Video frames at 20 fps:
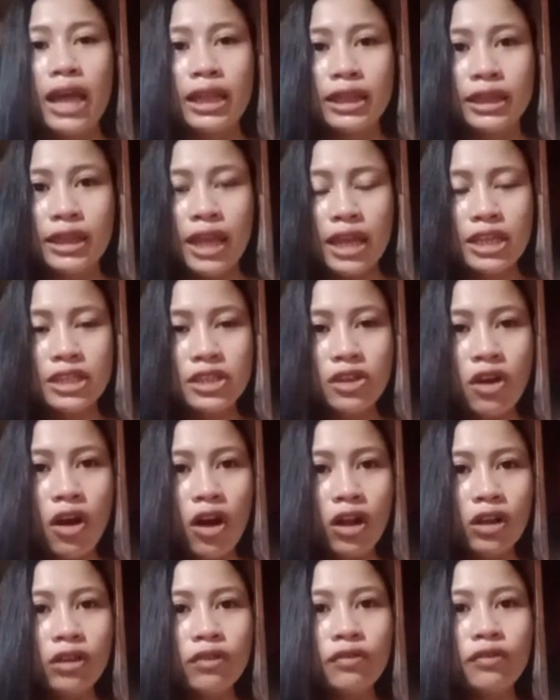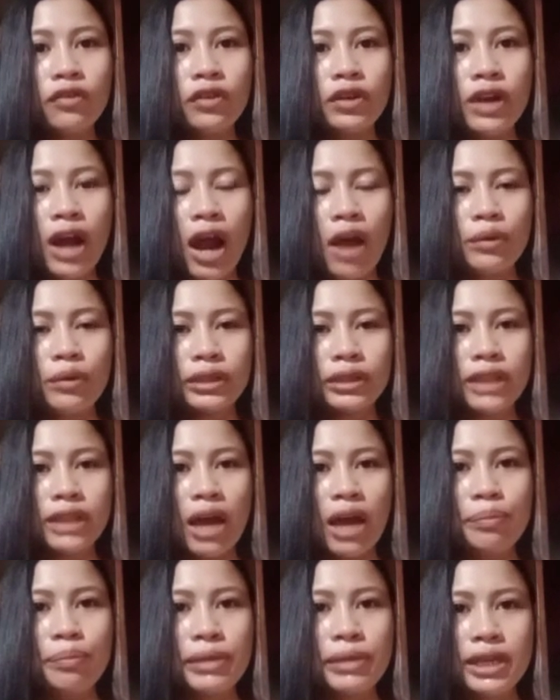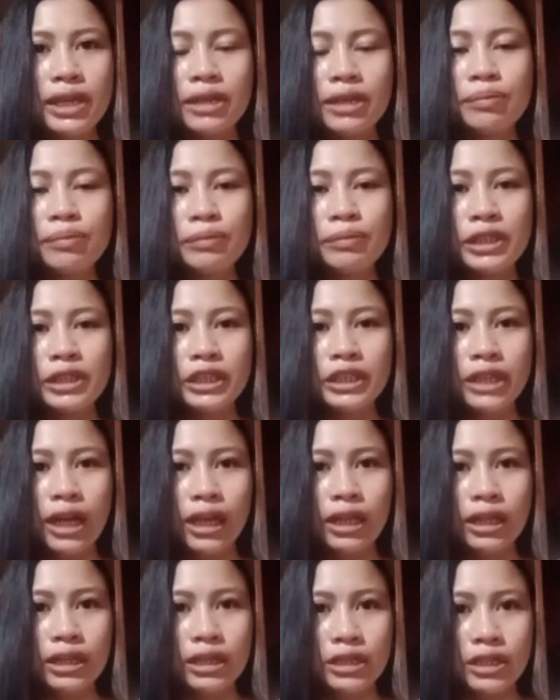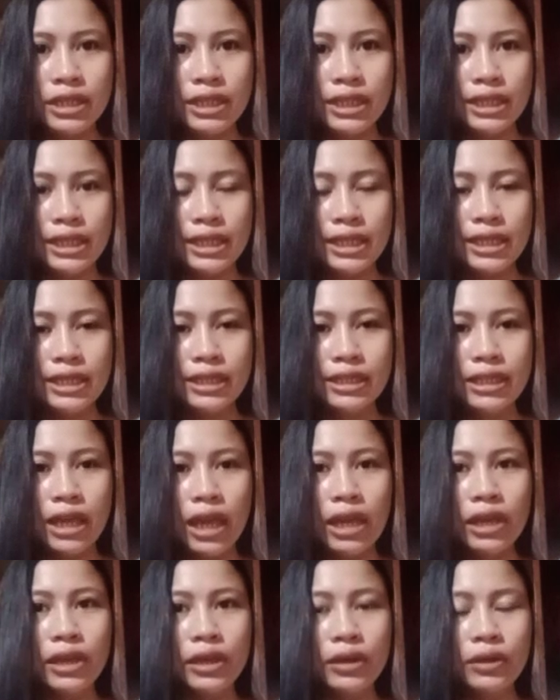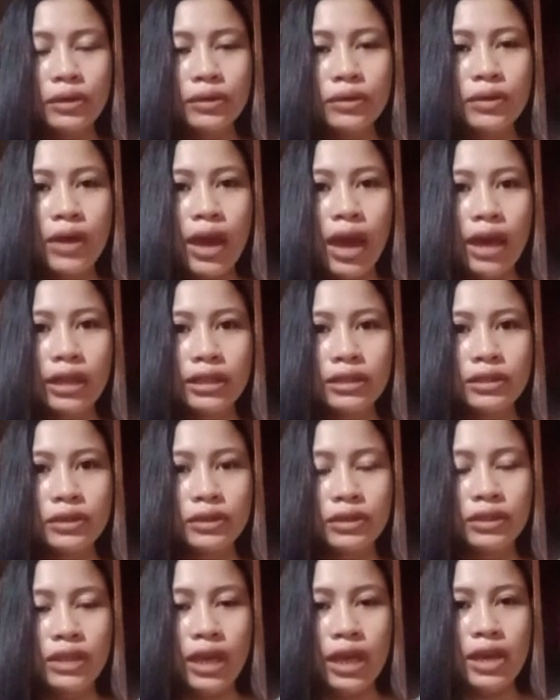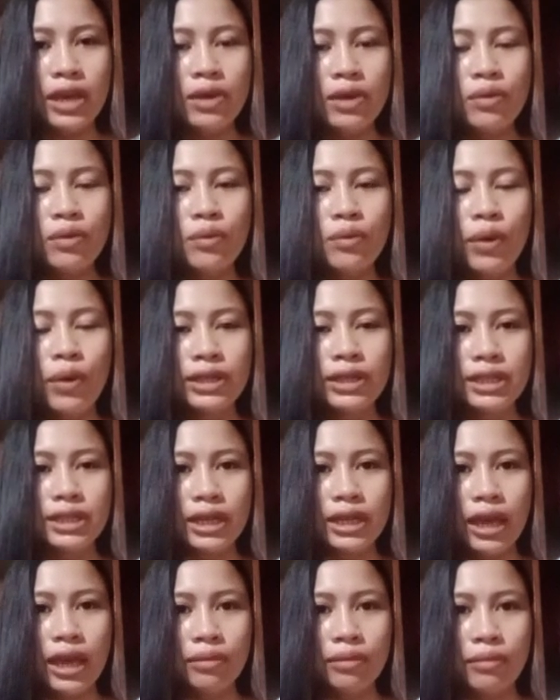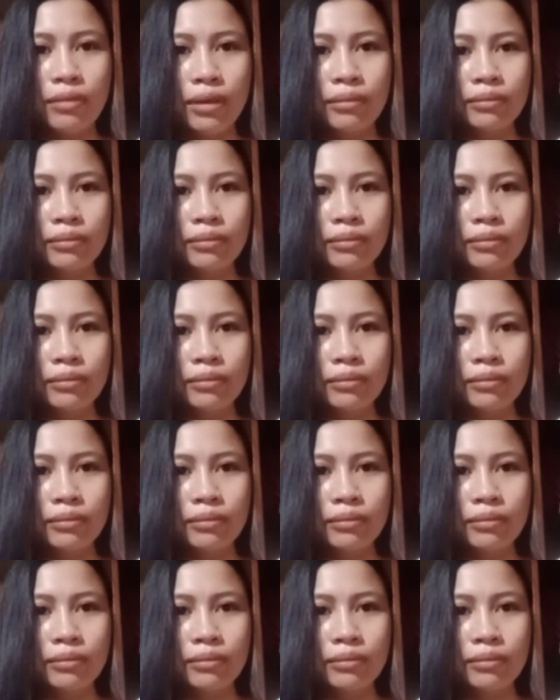That's all for our topic, media literacy. Thank you and good day once again.